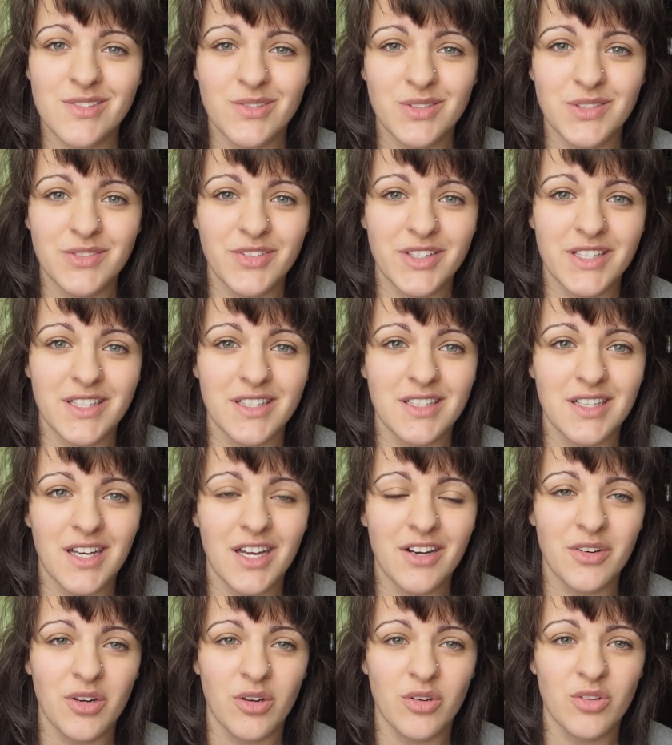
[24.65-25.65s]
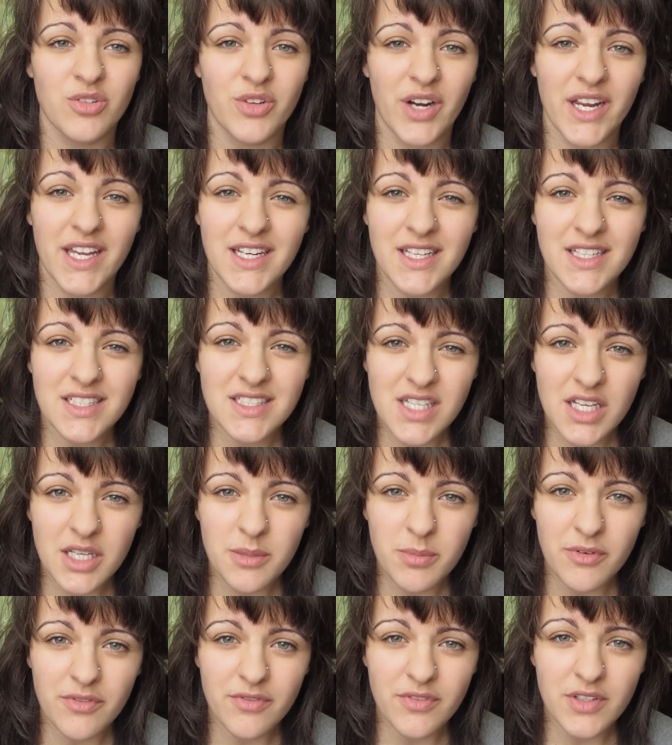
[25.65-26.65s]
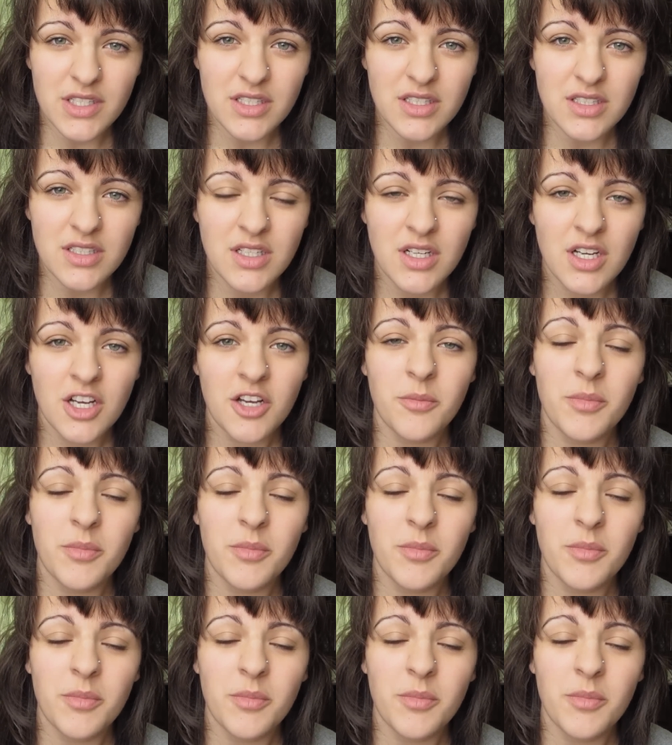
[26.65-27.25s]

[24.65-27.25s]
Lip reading: sort of like a, I don't know, grainy type of feel,